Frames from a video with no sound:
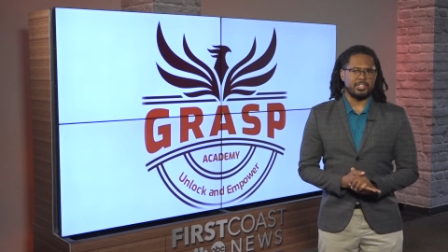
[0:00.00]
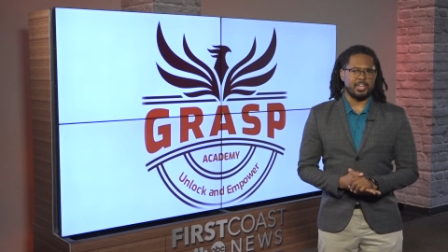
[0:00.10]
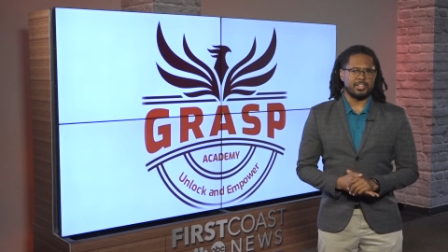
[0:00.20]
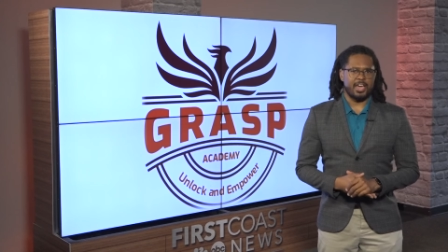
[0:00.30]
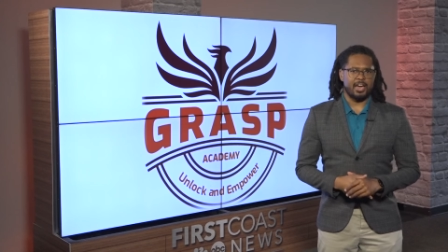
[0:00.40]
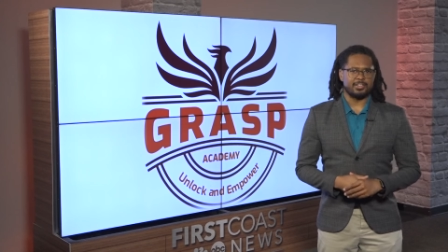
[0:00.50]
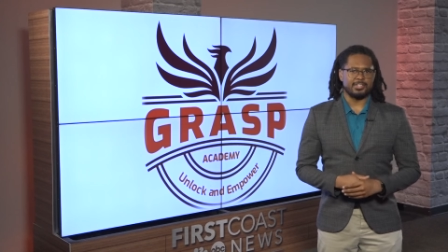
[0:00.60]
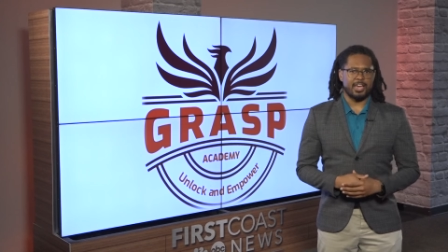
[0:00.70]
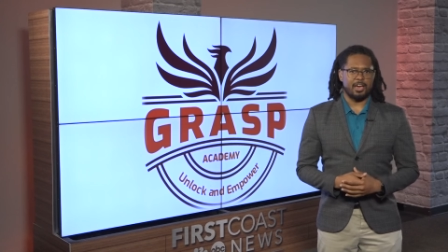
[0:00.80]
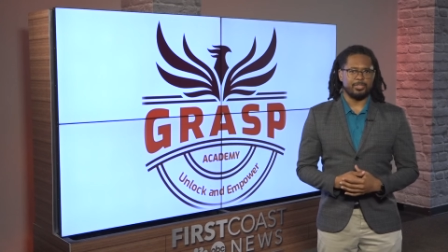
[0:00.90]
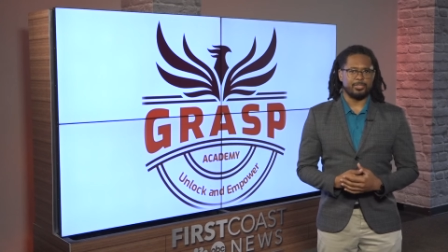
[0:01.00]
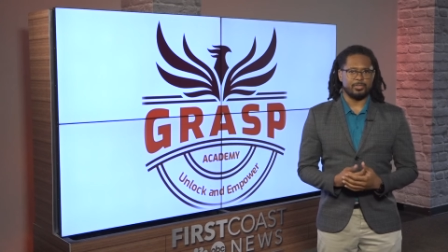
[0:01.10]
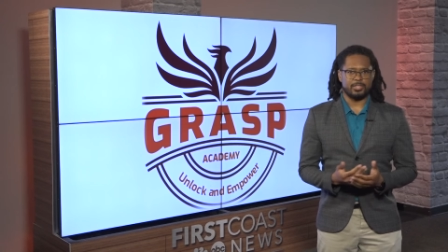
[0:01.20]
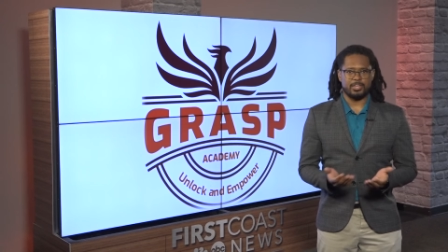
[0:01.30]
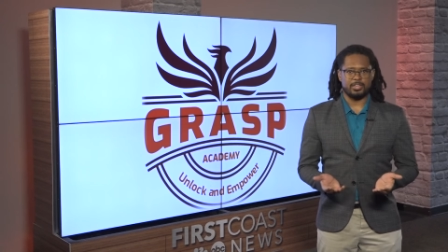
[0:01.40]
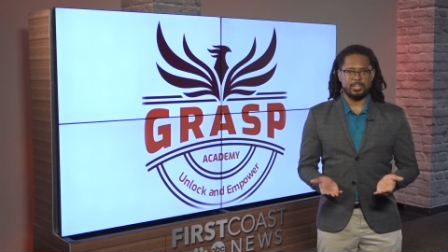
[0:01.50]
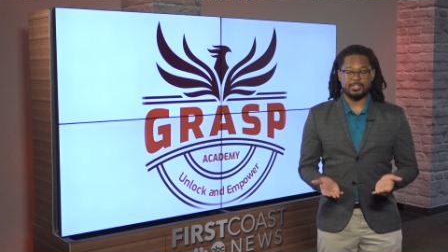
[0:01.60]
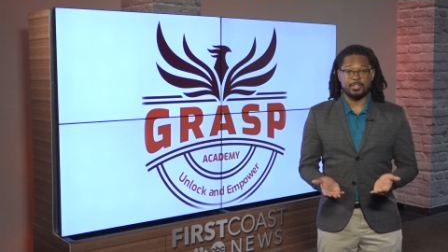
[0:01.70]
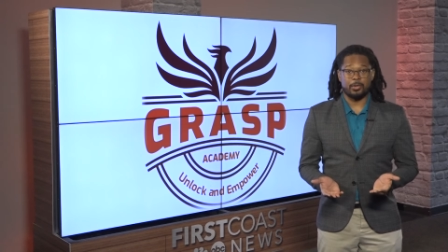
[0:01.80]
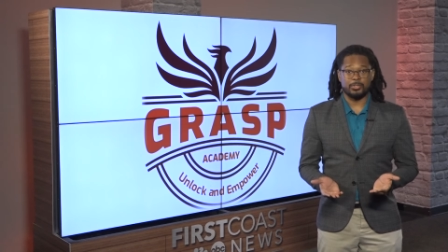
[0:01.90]
stand out is how the it's
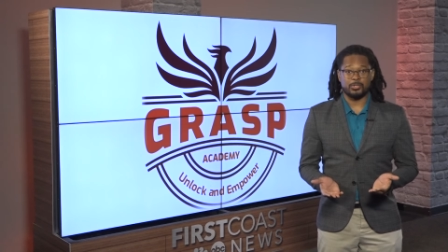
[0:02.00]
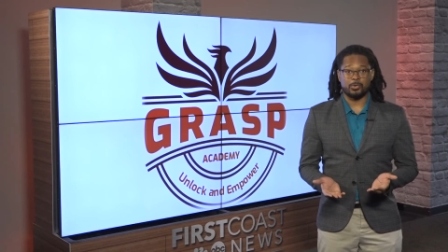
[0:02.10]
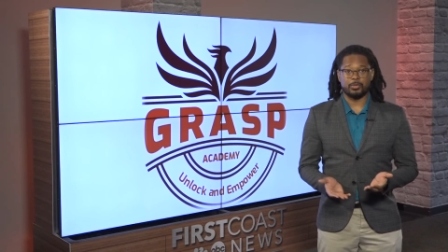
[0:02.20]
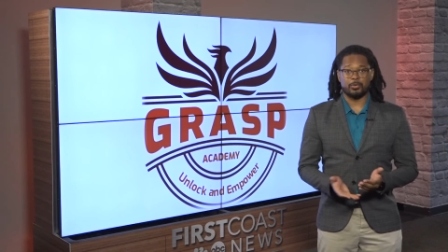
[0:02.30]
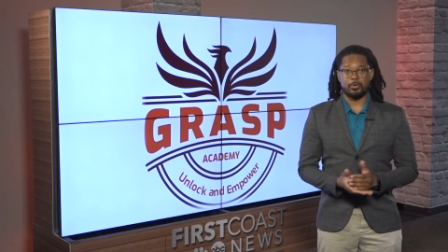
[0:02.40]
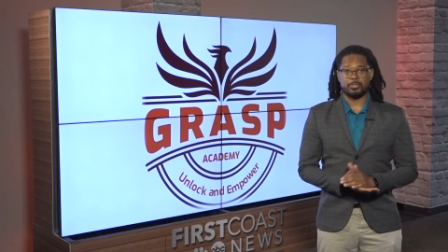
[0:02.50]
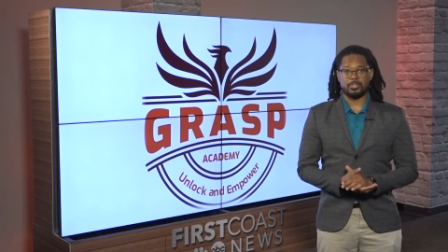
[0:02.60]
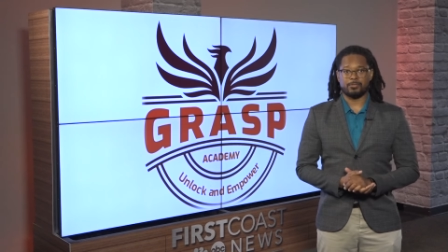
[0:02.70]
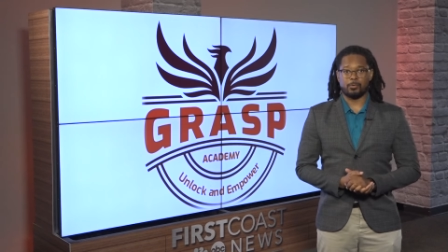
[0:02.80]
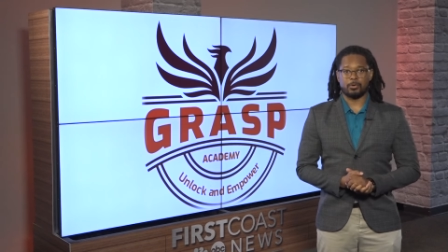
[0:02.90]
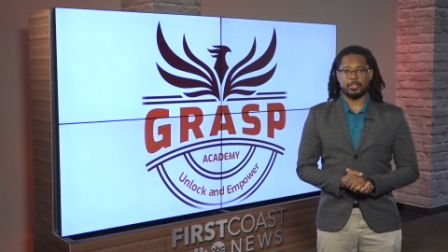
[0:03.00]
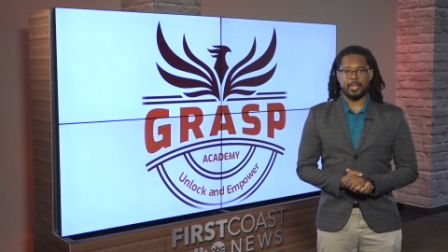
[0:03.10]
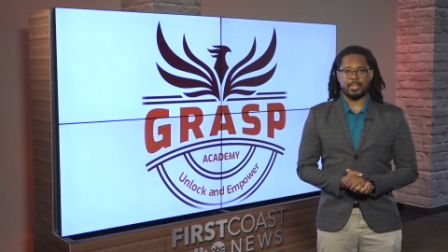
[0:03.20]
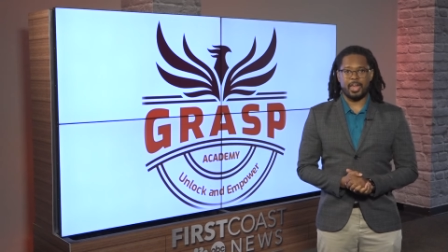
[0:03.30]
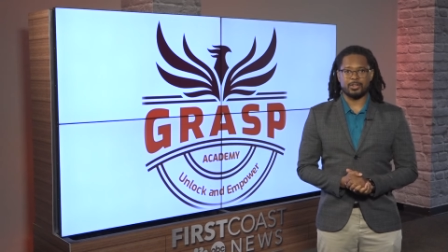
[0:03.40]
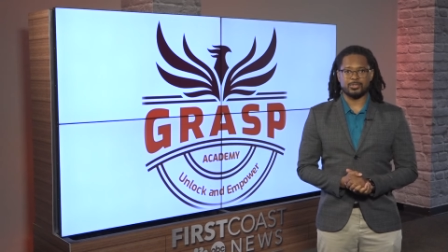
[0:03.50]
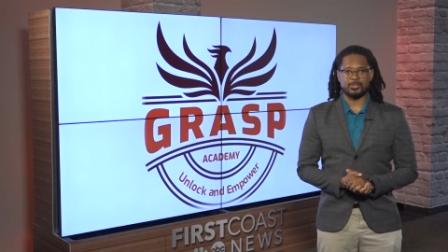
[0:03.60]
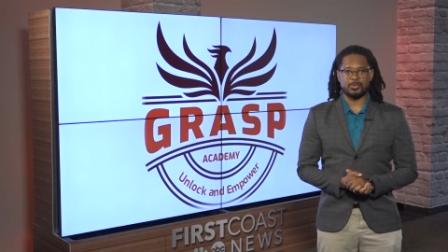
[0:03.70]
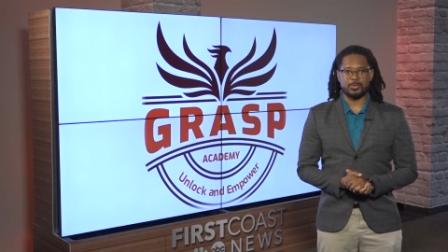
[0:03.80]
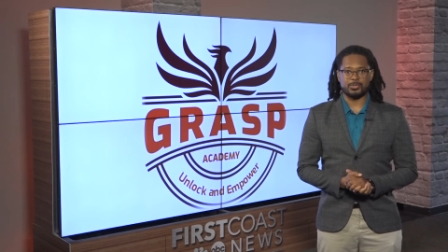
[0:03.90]
the only school in Northeast Florida that caters to
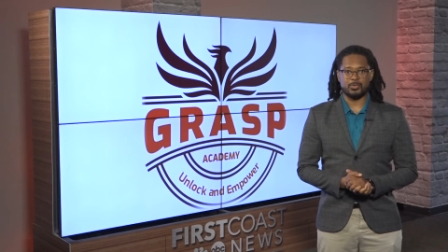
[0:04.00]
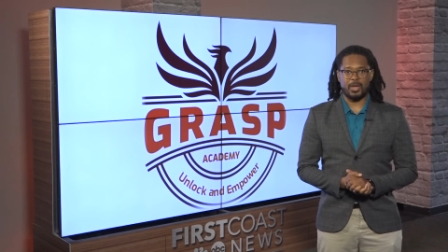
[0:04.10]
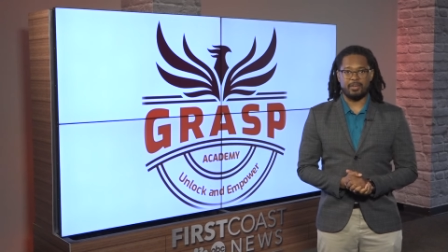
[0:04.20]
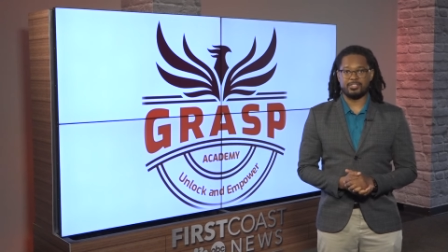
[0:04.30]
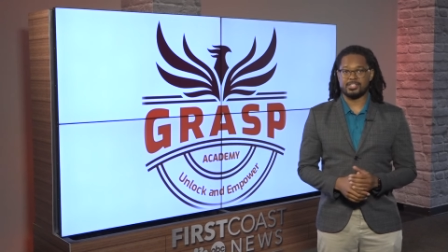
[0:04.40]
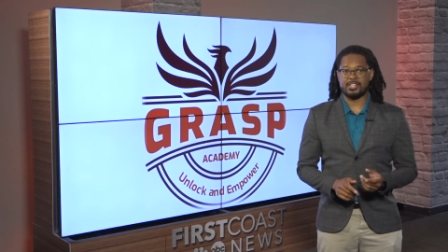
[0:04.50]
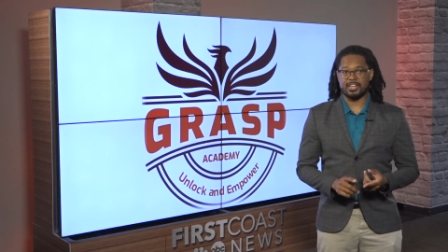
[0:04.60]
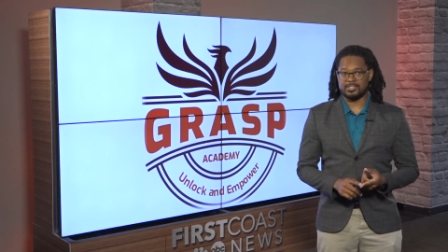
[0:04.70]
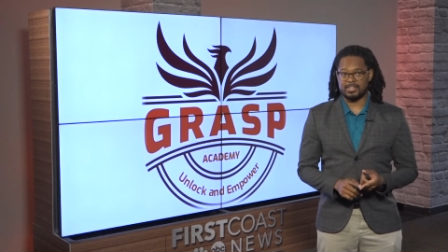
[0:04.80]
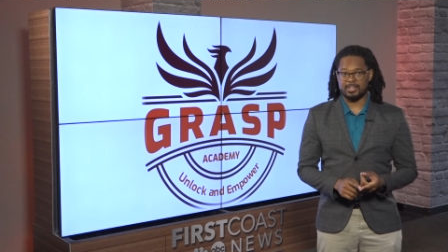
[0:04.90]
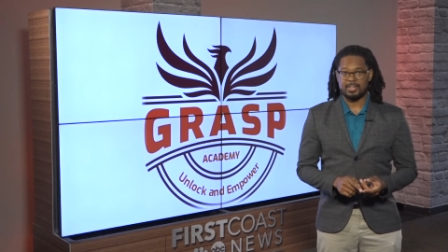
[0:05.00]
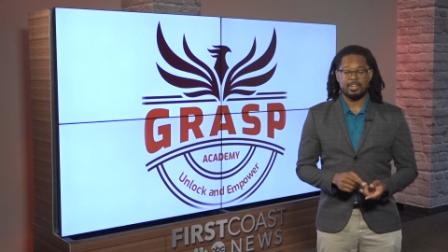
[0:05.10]
students who have dyslexia,